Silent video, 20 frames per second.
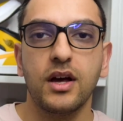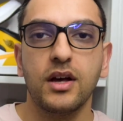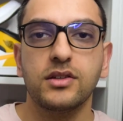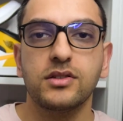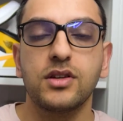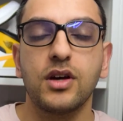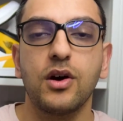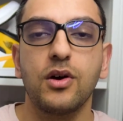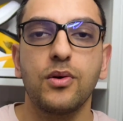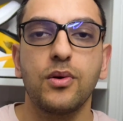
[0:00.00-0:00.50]

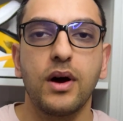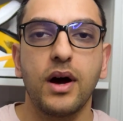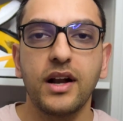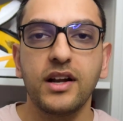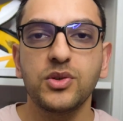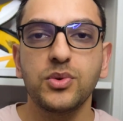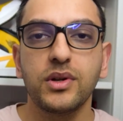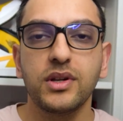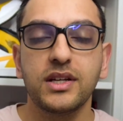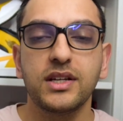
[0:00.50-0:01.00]
So I
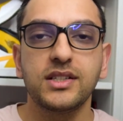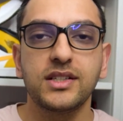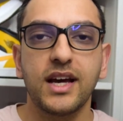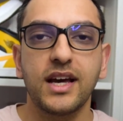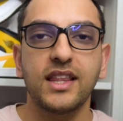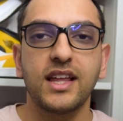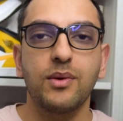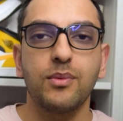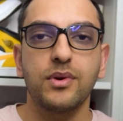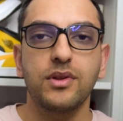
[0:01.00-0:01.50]
just wanted to
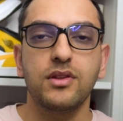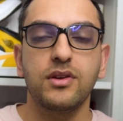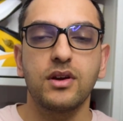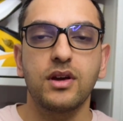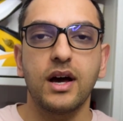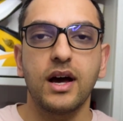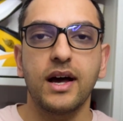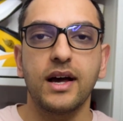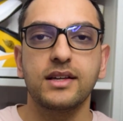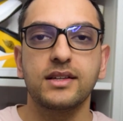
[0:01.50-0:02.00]
share that with you
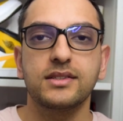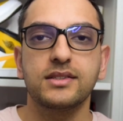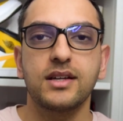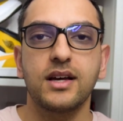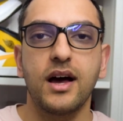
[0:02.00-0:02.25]
guys.